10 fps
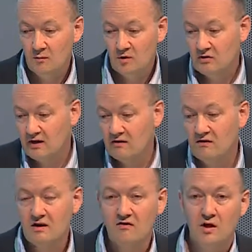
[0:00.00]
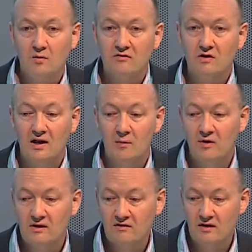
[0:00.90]
but you can see some of the
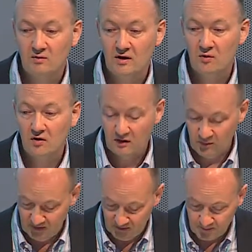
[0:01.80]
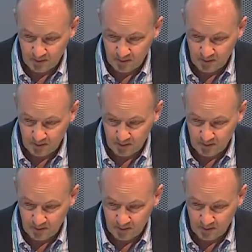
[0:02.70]
collaborators that we are working with.